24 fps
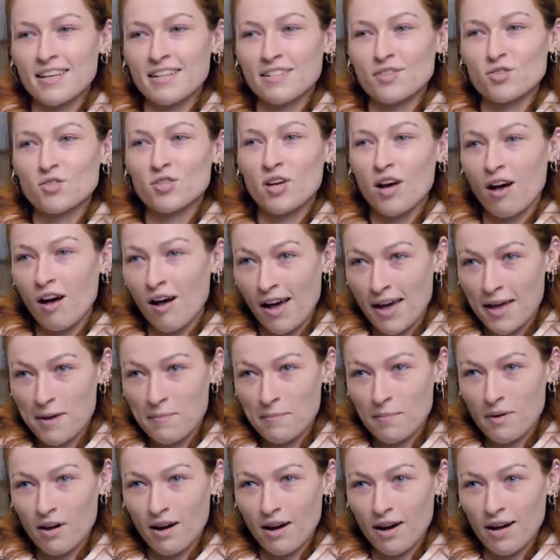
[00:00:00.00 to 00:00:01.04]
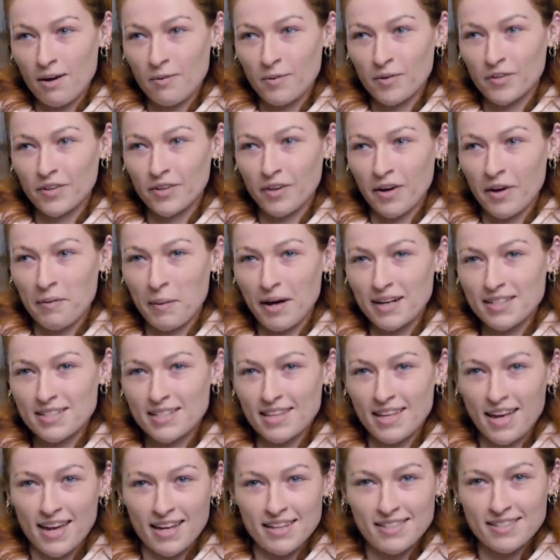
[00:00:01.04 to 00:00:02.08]
in time, I would go back to
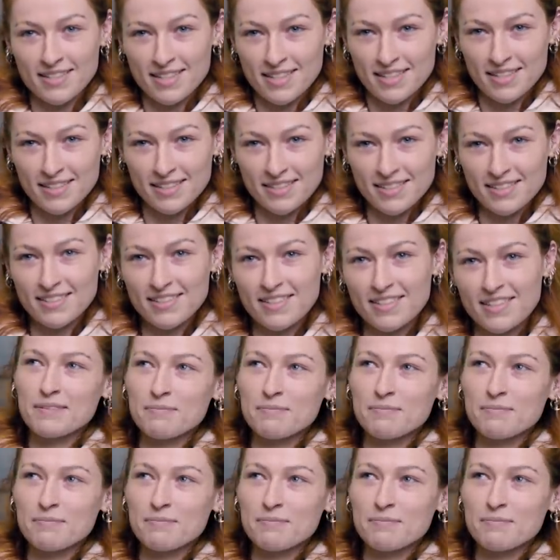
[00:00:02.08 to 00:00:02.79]
the 80s